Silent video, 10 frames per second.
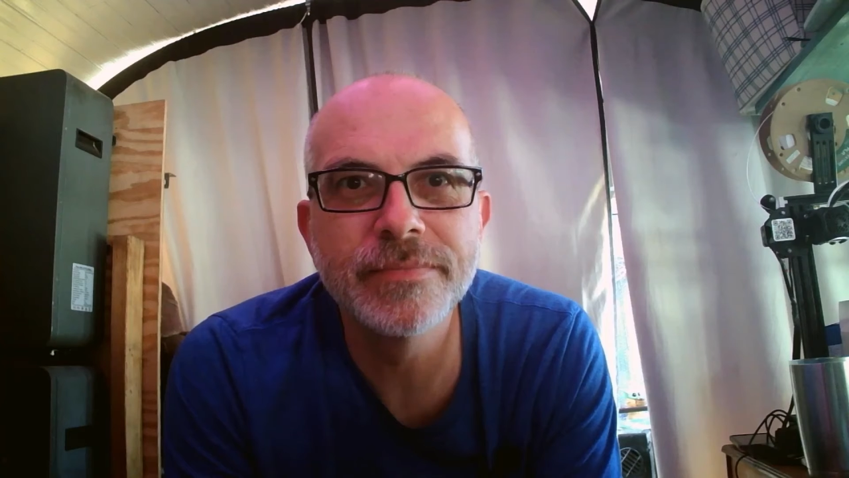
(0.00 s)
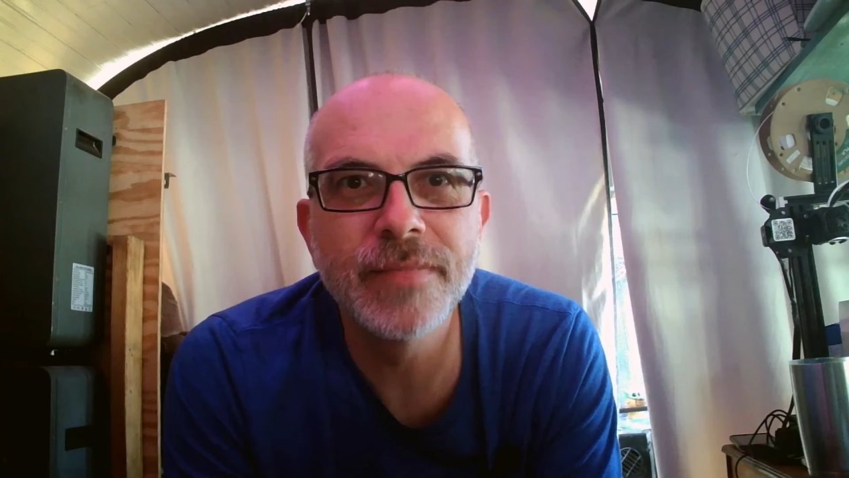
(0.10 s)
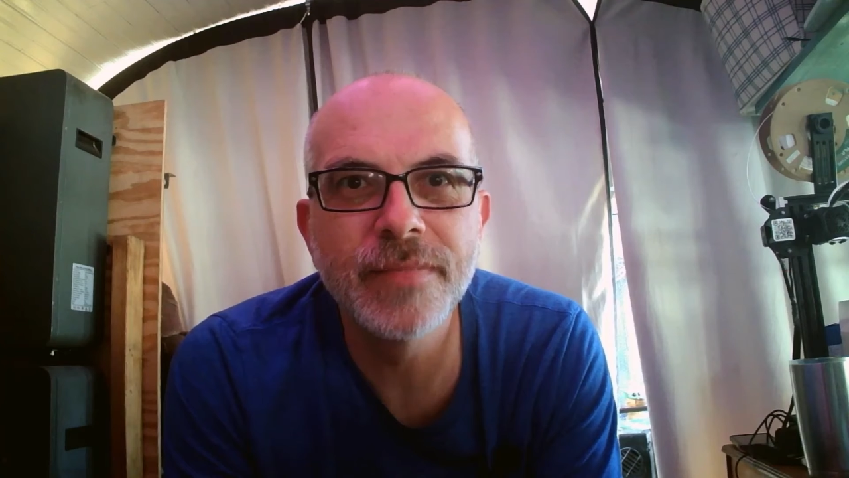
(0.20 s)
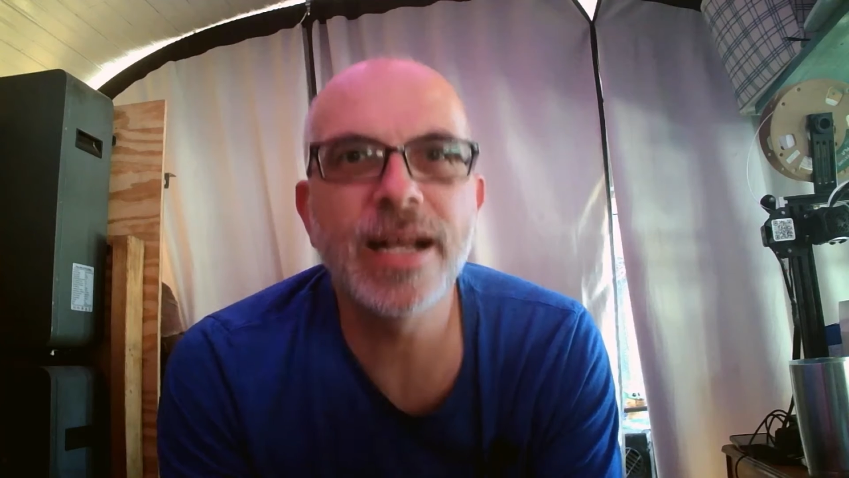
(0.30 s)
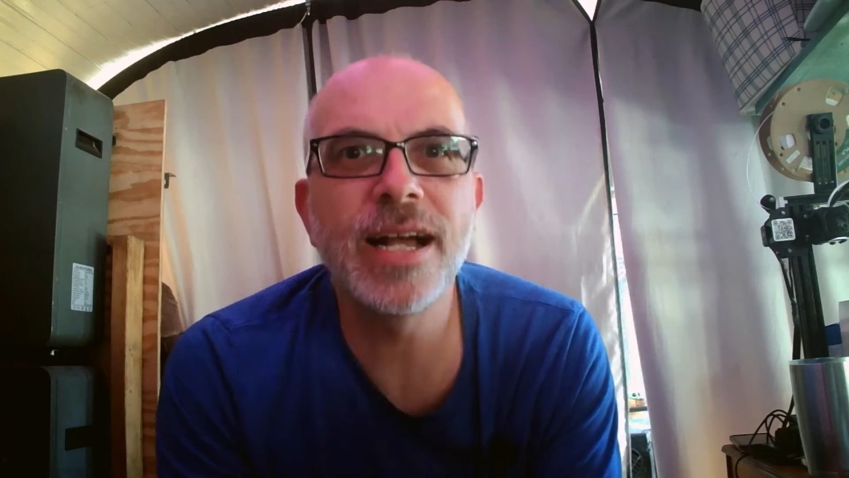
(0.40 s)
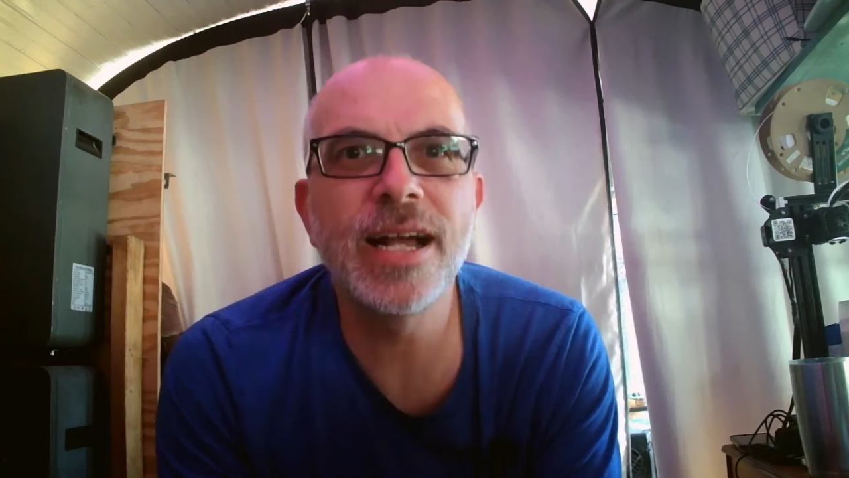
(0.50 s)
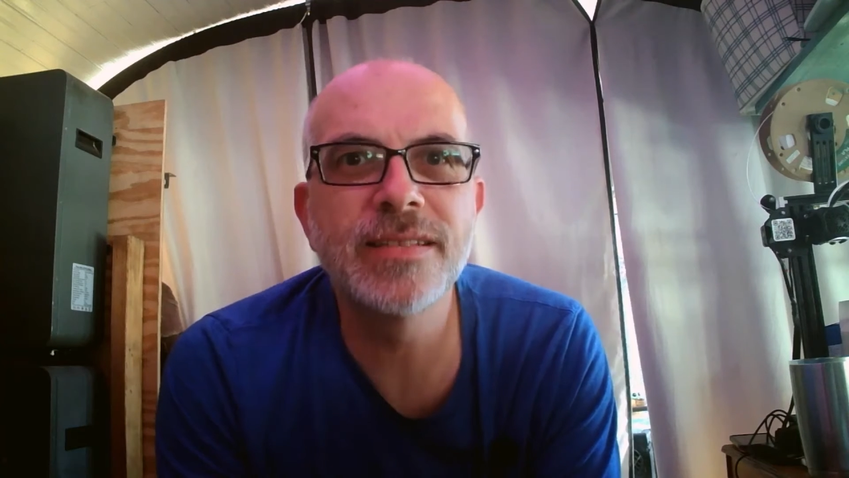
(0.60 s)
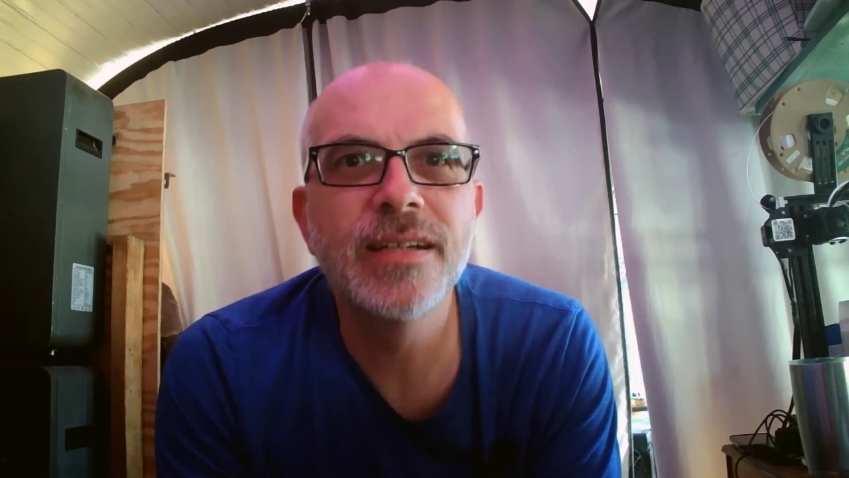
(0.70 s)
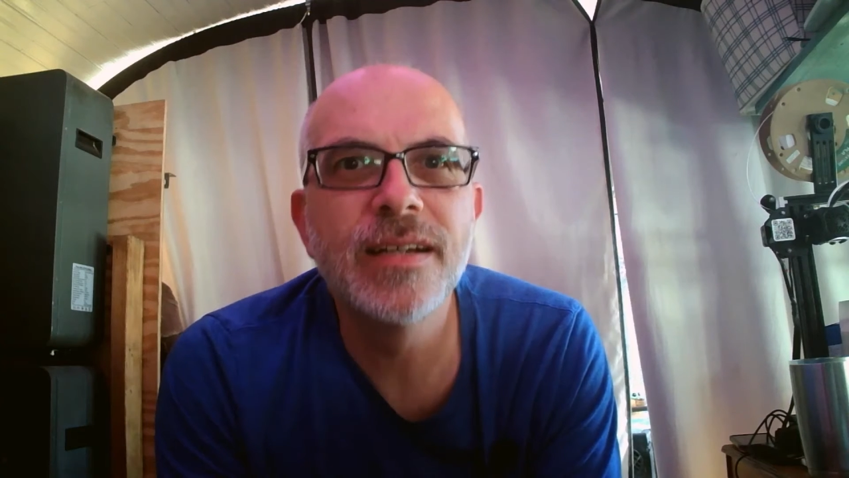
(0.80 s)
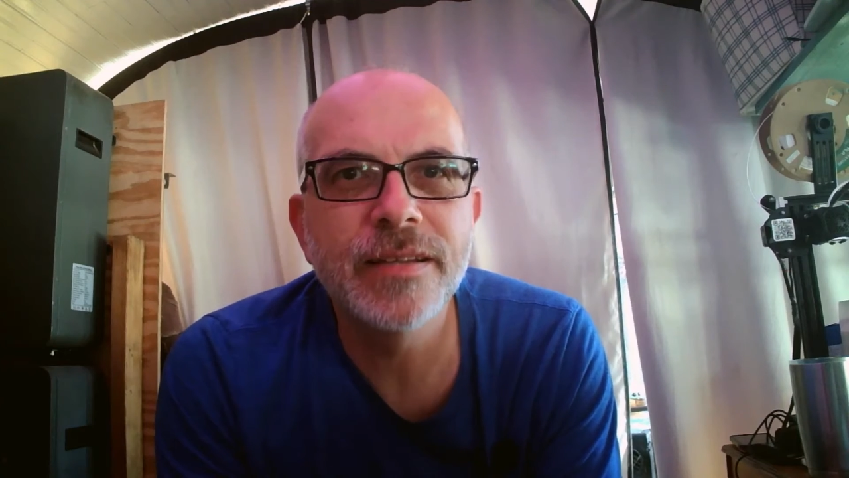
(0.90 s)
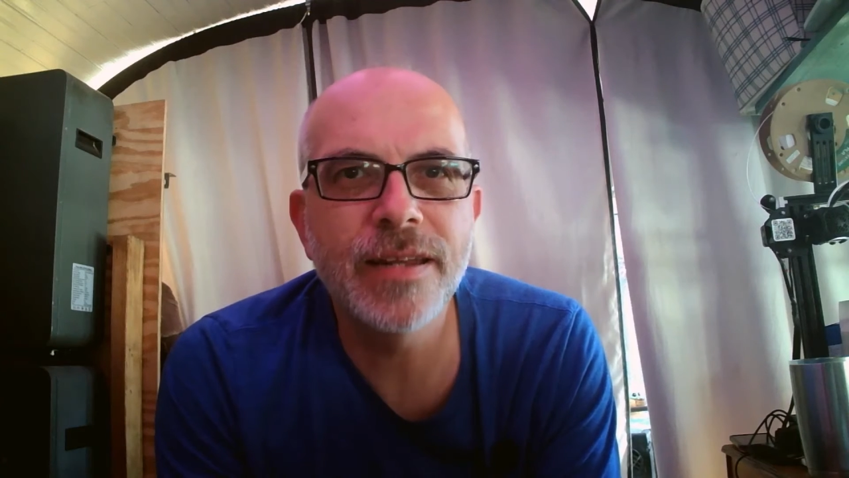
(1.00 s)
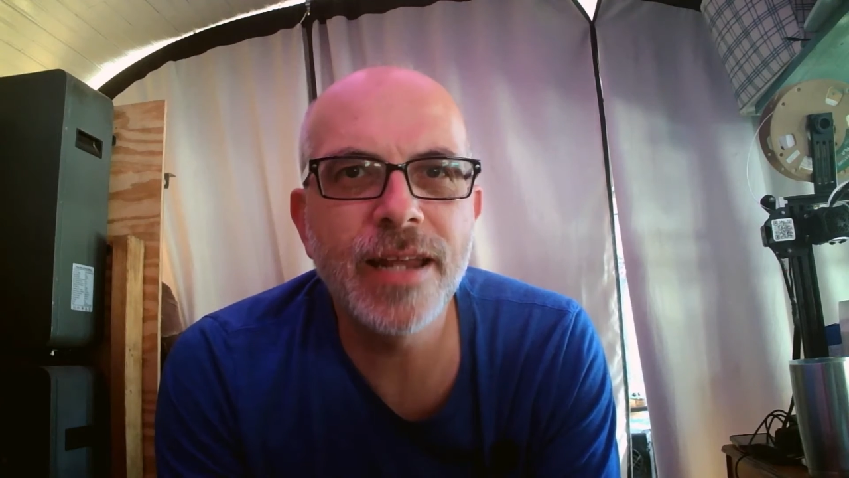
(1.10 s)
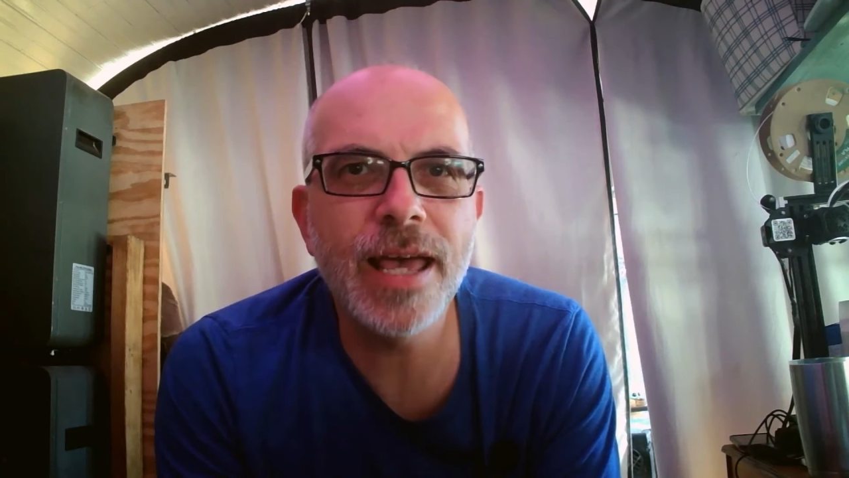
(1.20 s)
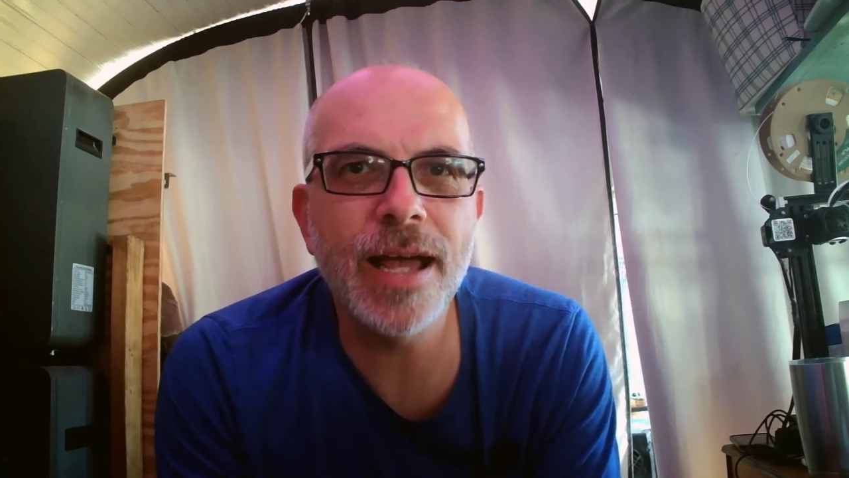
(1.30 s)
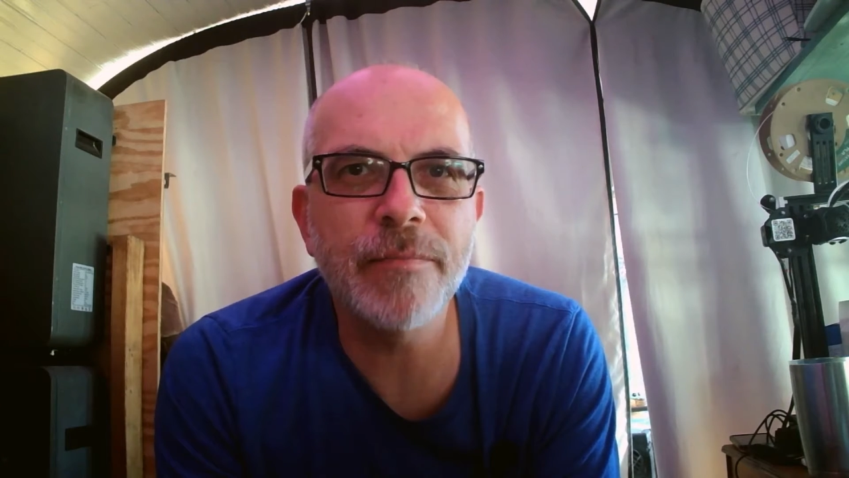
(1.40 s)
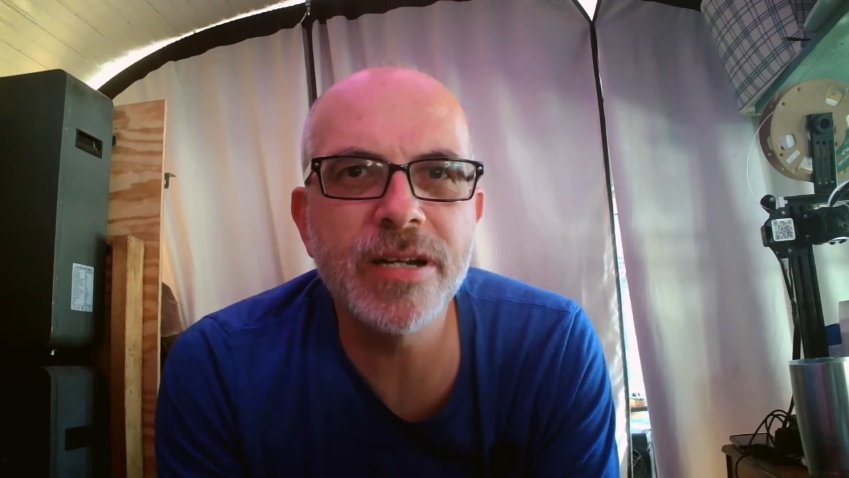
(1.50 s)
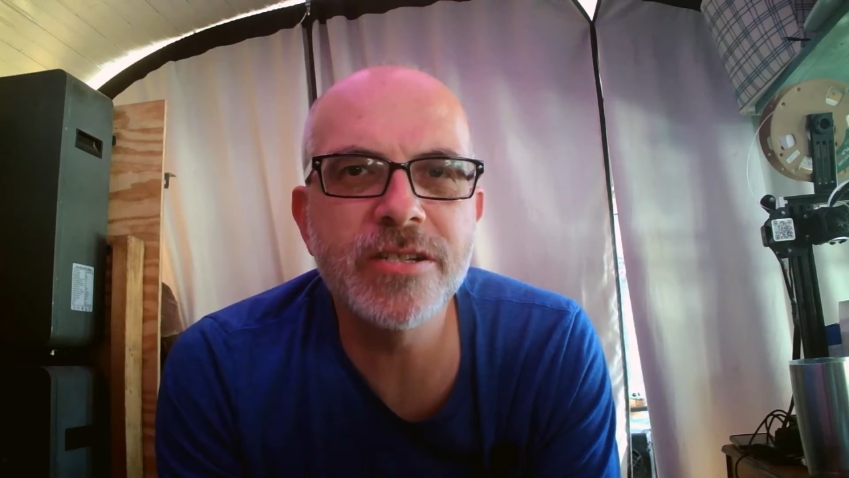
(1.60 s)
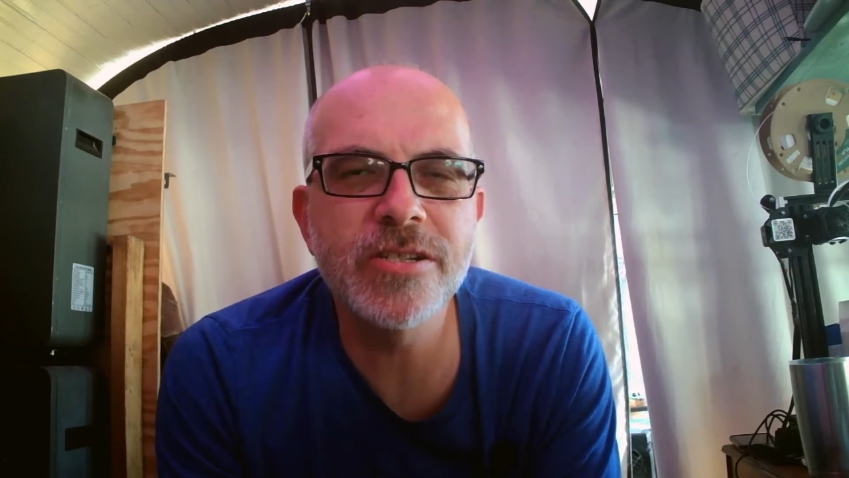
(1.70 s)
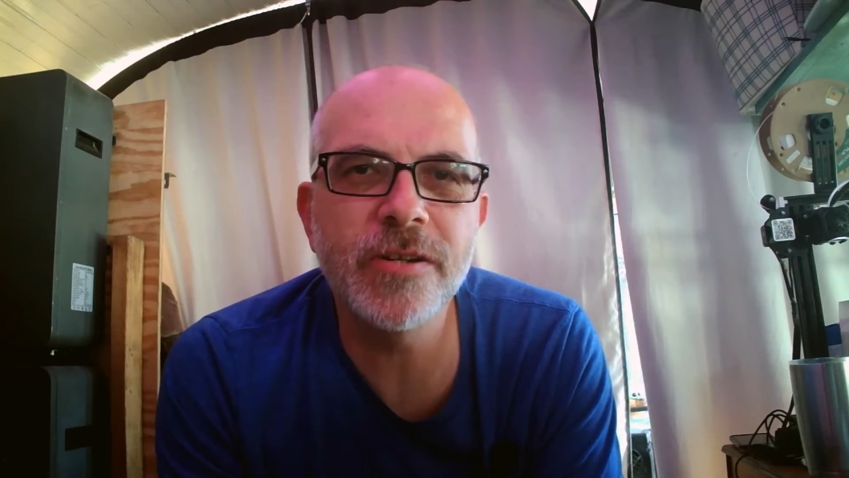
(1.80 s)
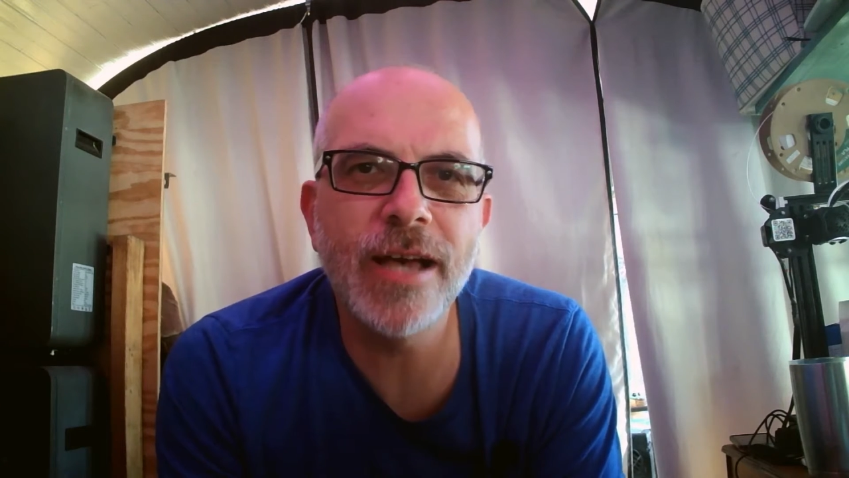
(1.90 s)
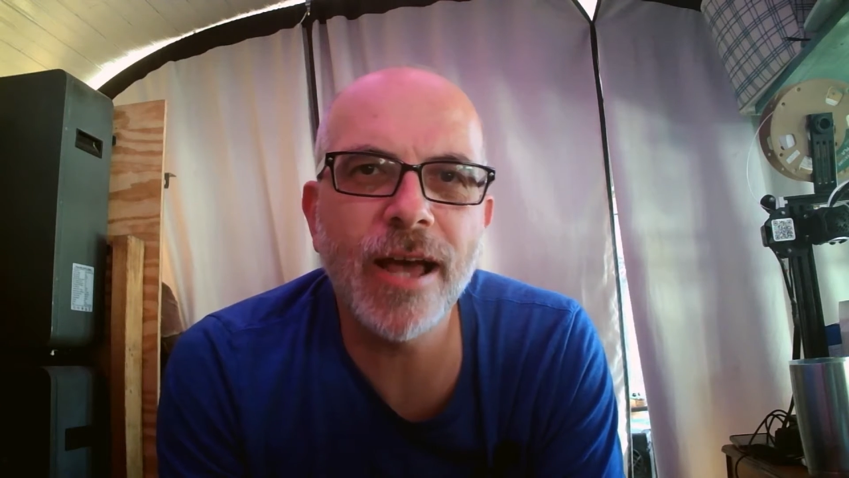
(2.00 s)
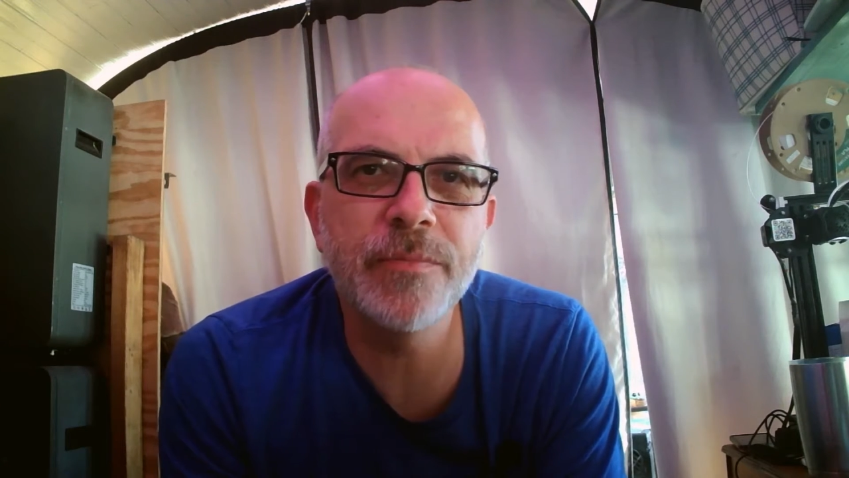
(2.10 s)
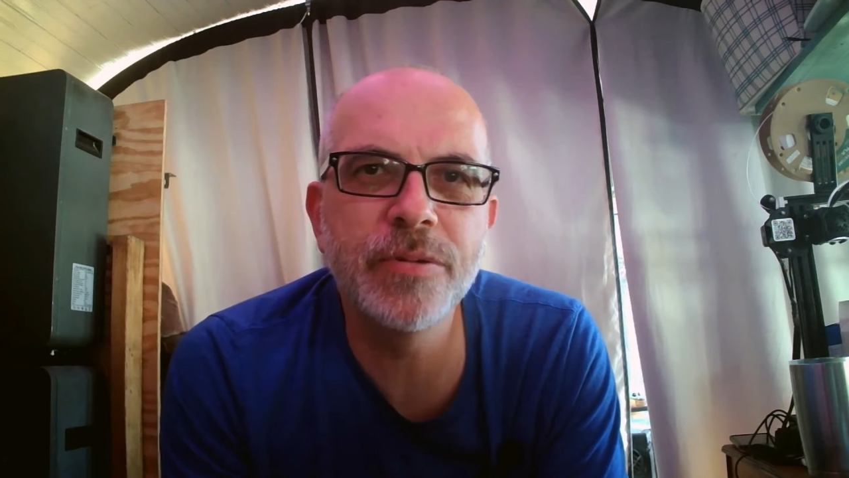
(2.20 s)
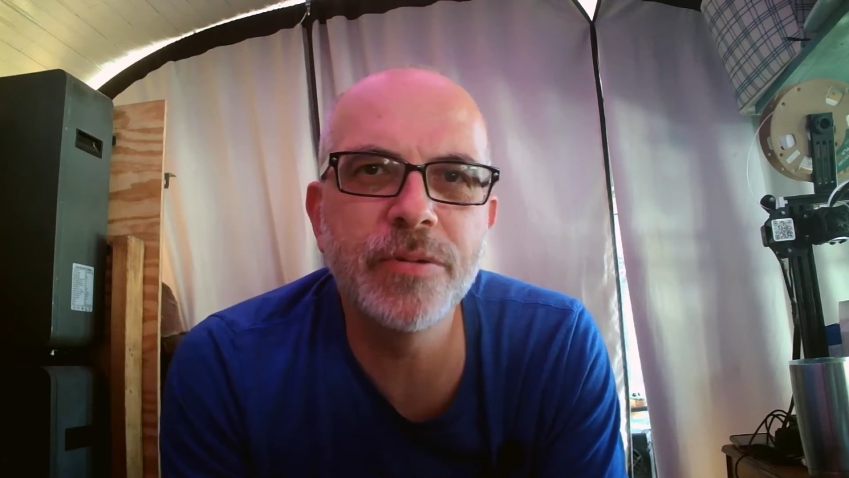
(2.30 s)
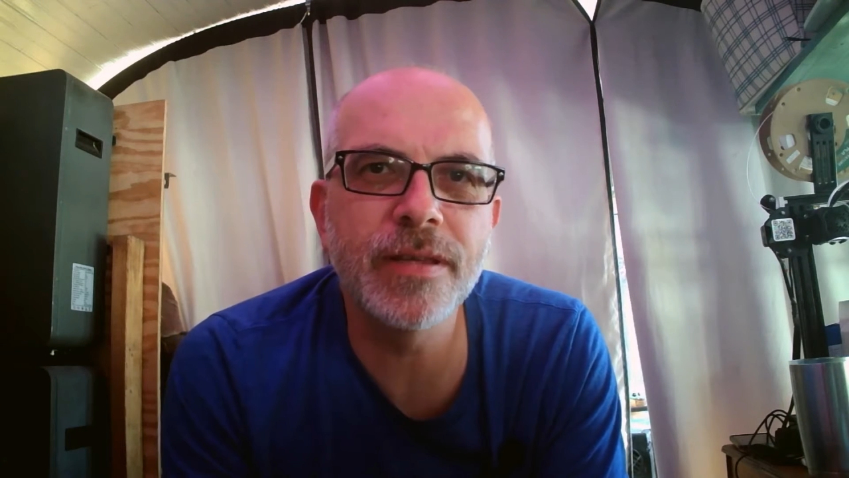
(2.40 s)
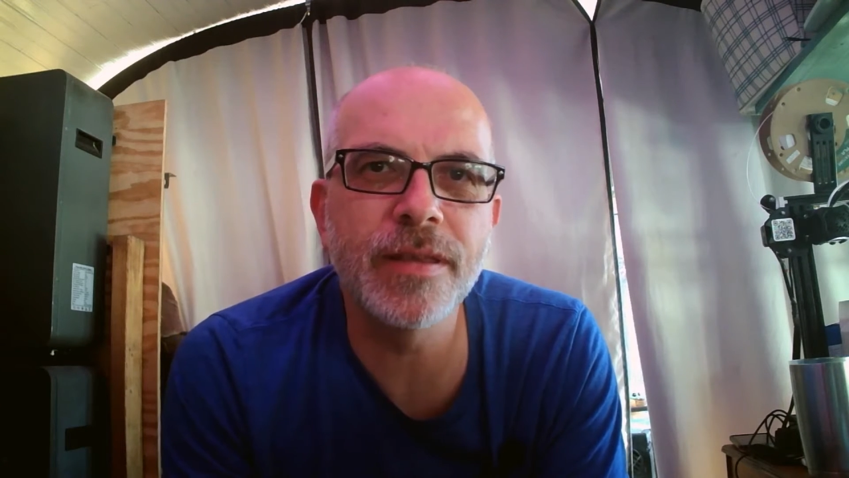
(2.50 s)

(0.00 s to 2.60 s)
Hey guys, today I'm going to show you how to put